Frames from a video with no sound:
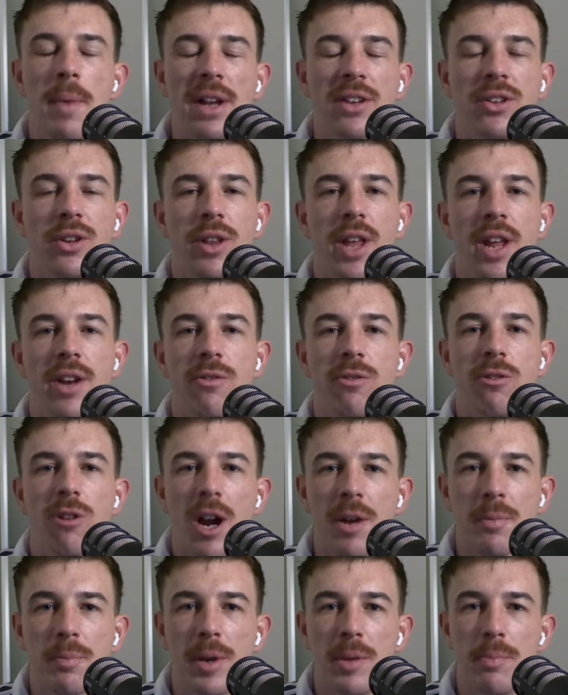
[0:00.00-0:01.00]
back to that
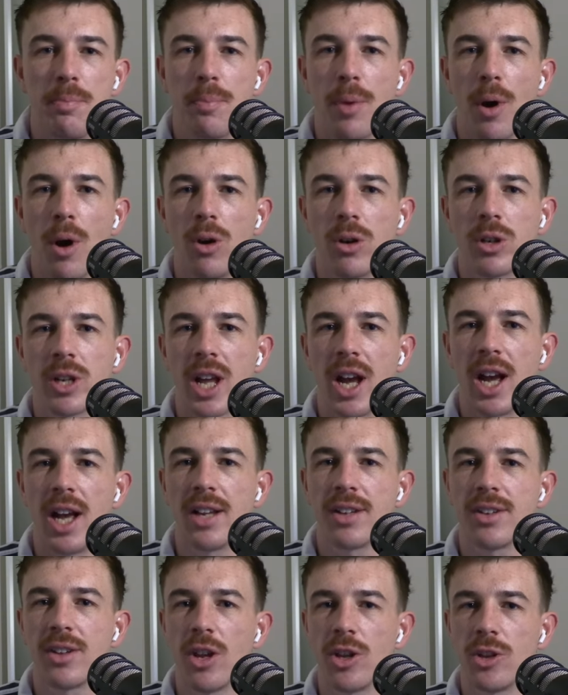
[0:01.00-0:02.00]
rugby
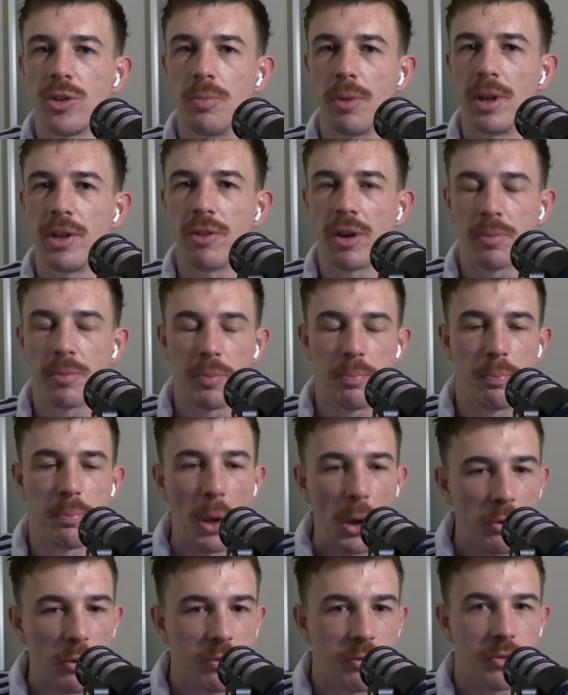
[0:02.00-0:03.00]
podcast hosted by the Rugby
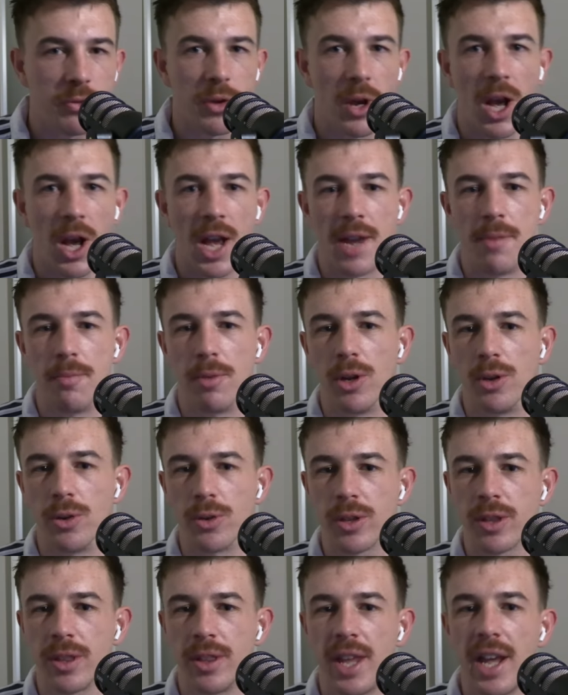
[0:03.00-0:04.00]
Booth. I am
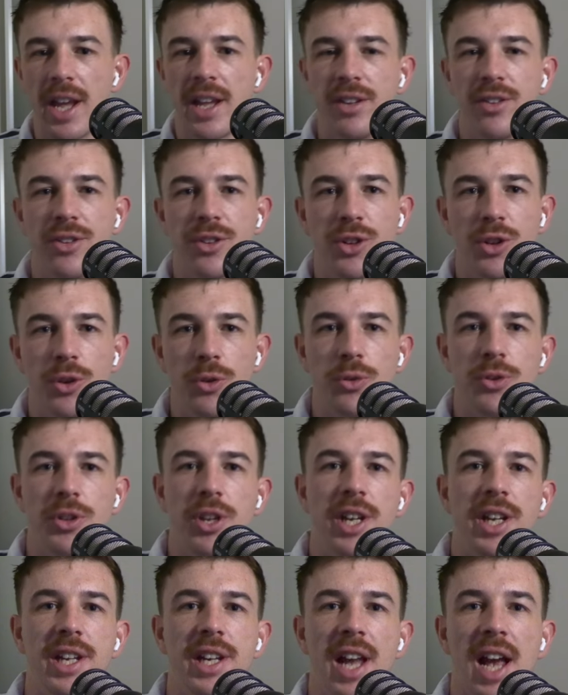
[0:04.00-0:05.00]
Luke. That is
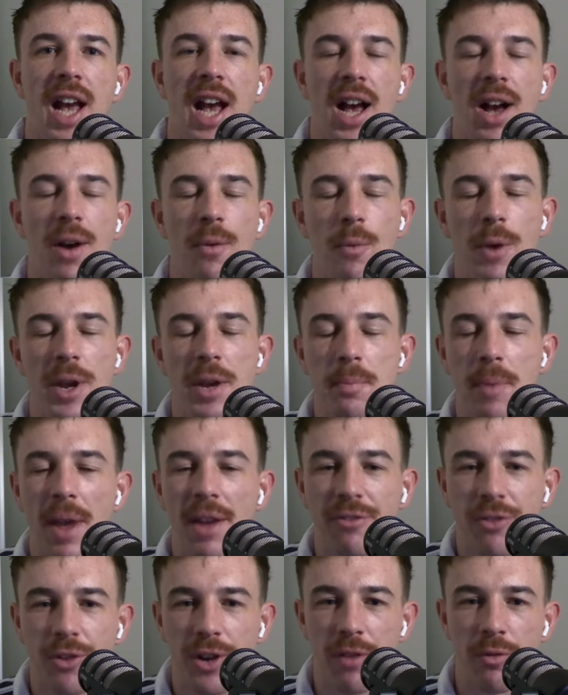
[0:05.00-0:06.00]
Husey. Uh, we are
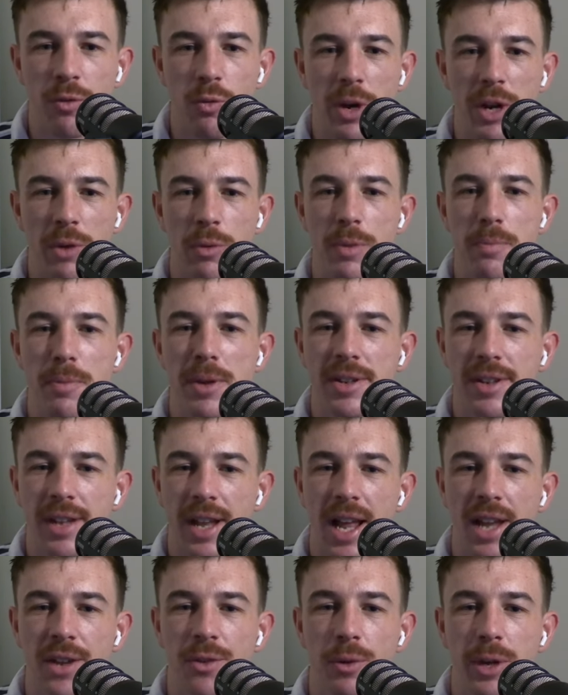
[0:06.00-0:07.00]
back for another week. We missed
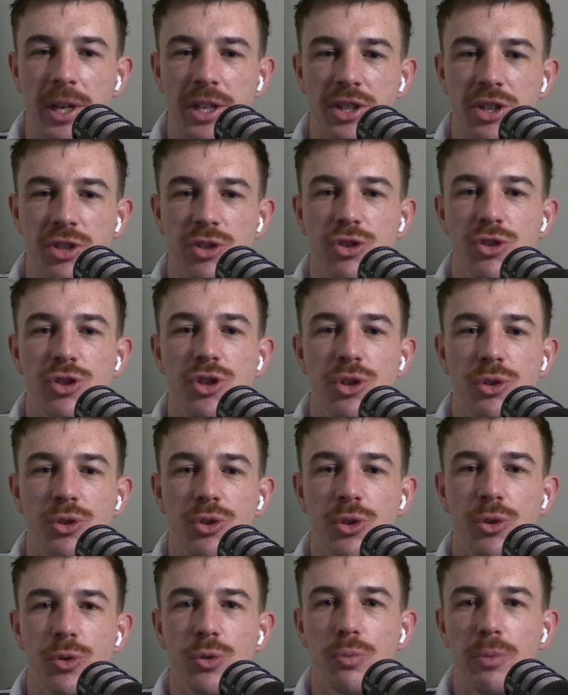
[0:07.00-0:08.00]
last week just due
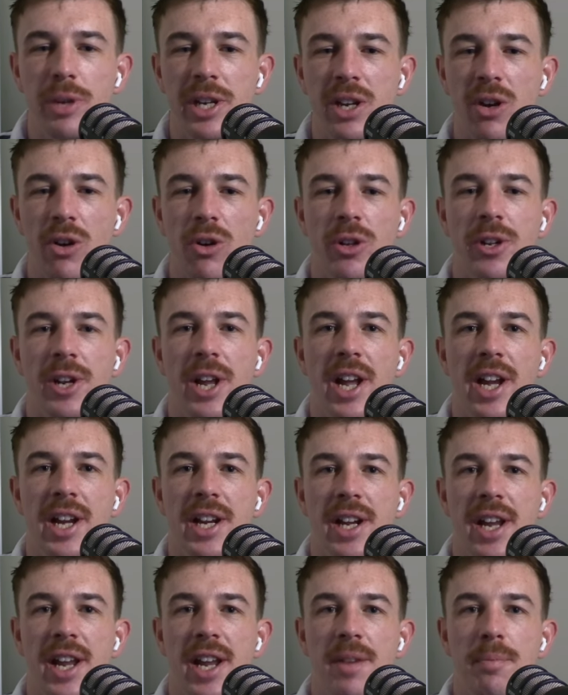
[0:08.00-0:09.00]
to me
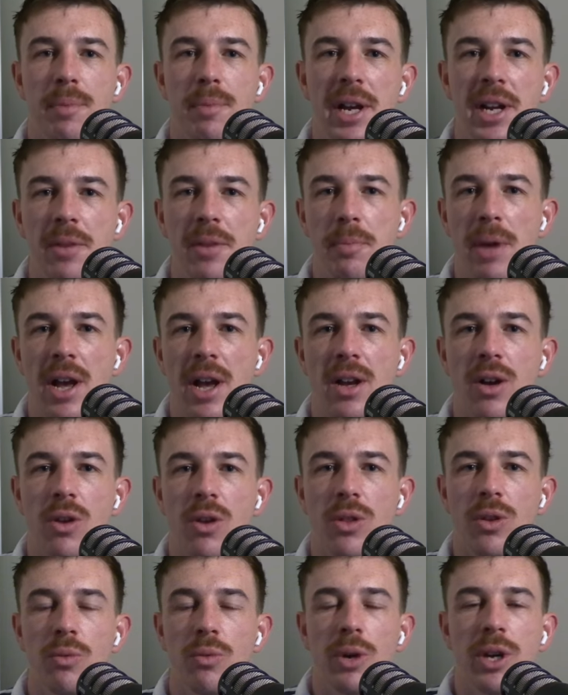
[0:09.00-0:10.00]
holidaying and being about
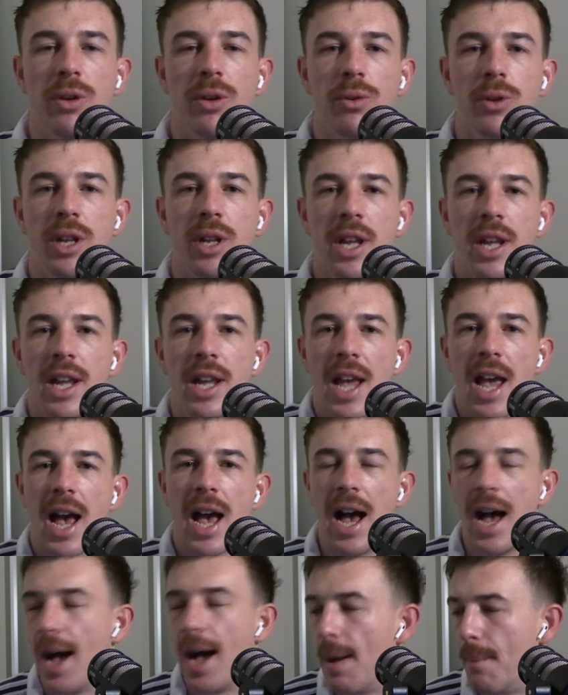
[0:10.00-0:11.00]
on the world,
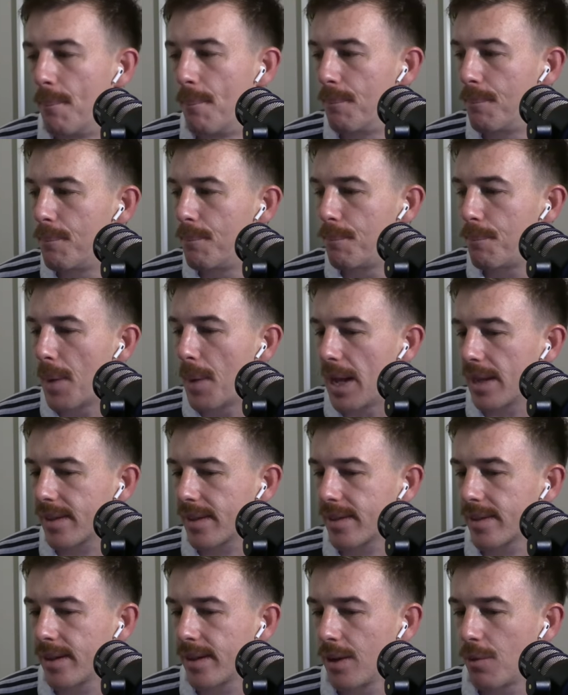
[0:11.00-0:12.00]
um,
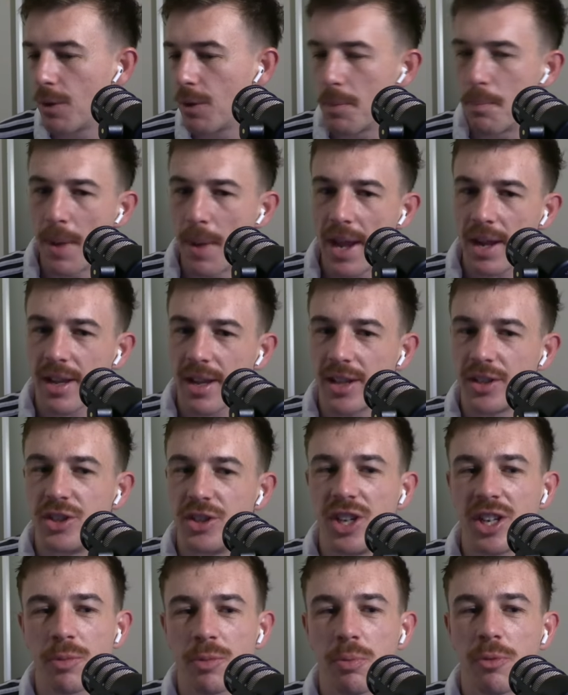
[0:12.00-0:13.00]
but we're back
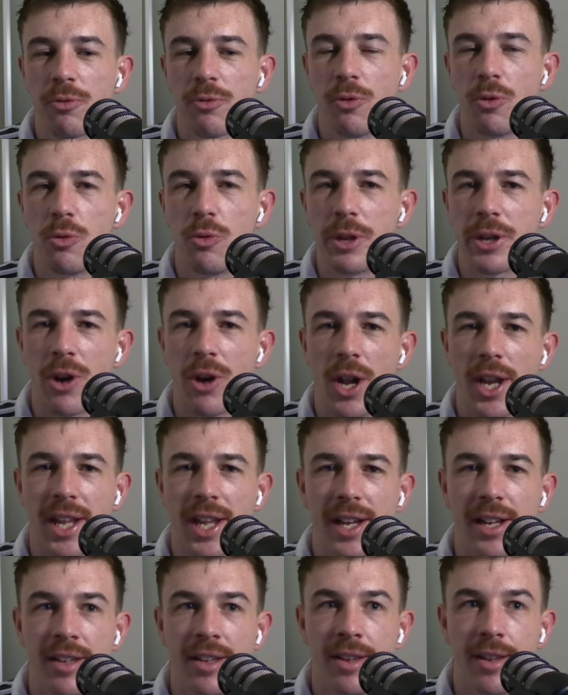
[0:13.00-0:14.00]
just before we kind of
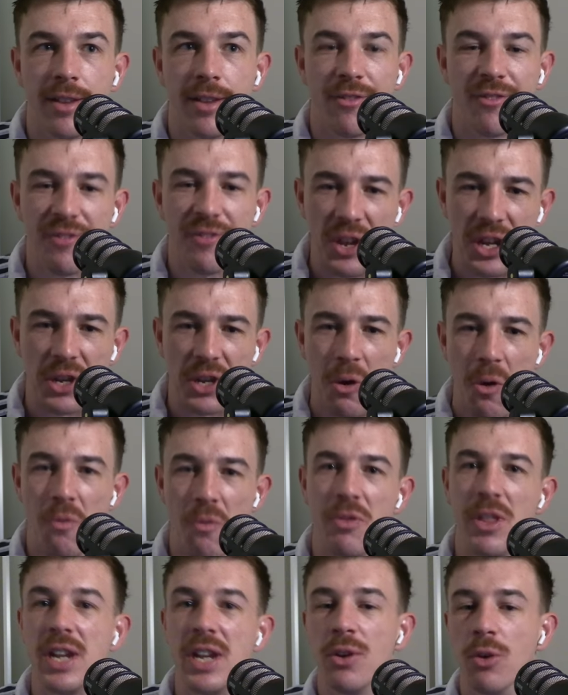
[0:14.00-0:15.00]
get into the thick of
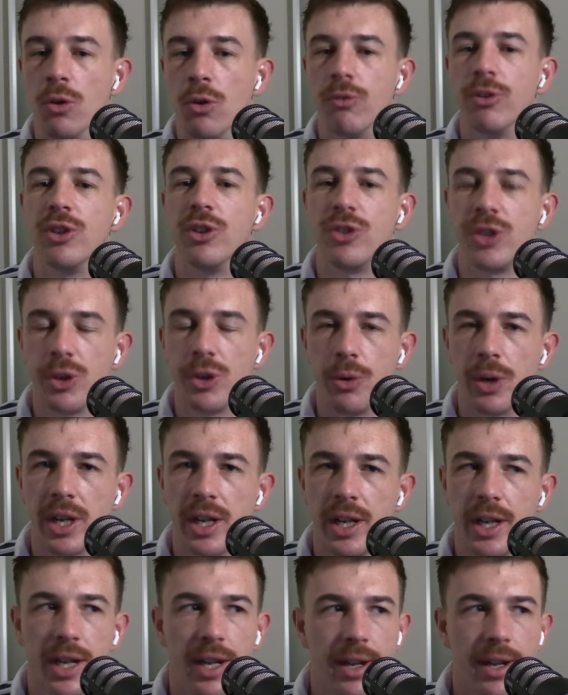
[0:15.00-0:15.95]
the Northern Tour.